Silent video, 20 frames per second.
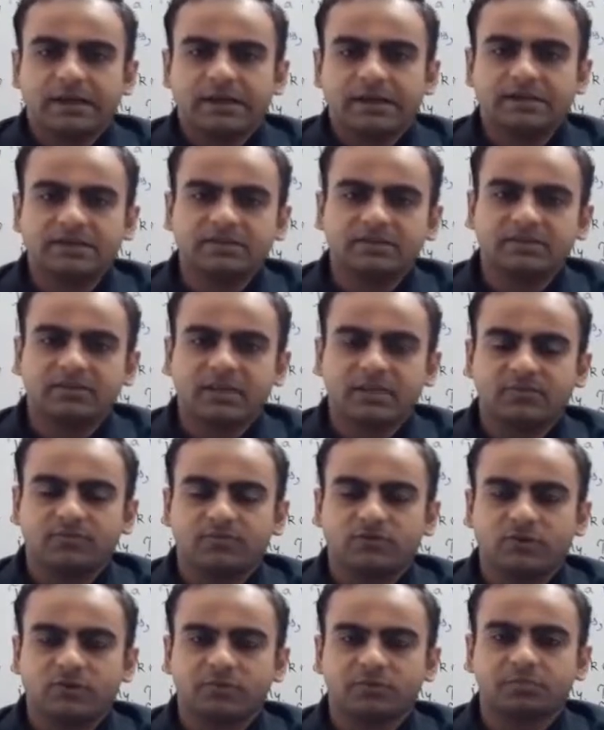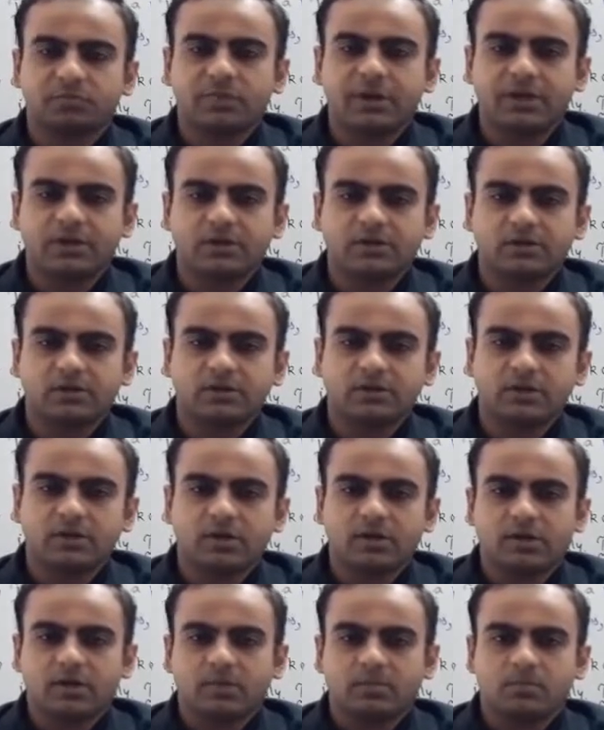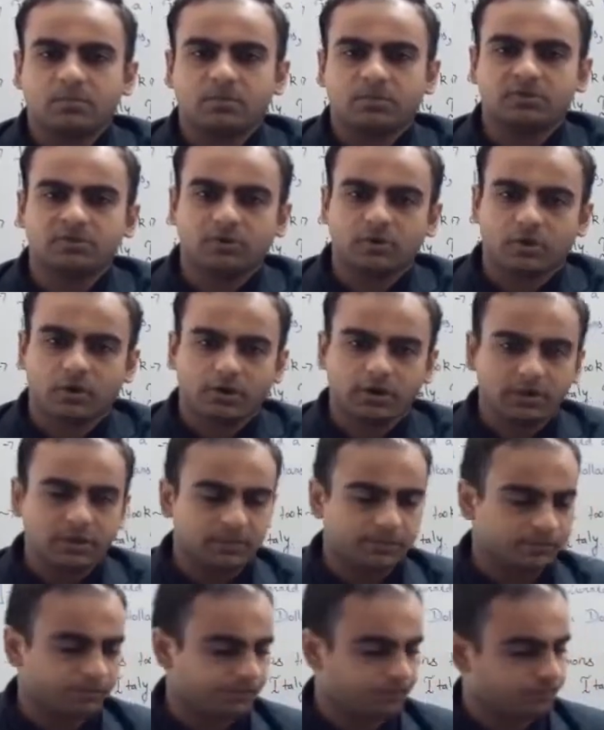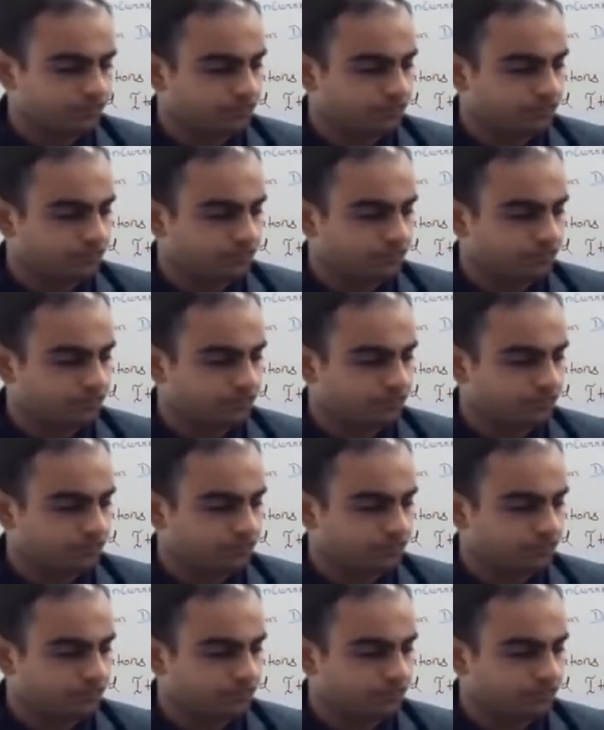His name was Benito Mussolini.